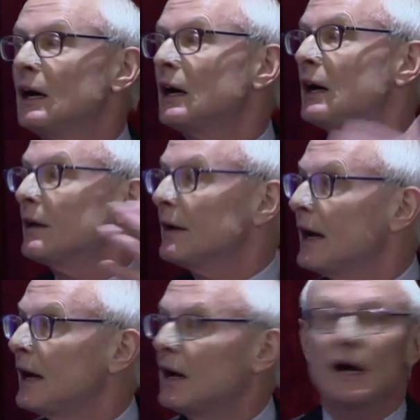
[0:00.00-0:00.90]

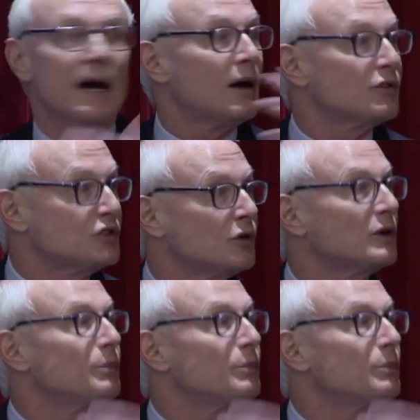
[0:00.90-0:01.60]
how to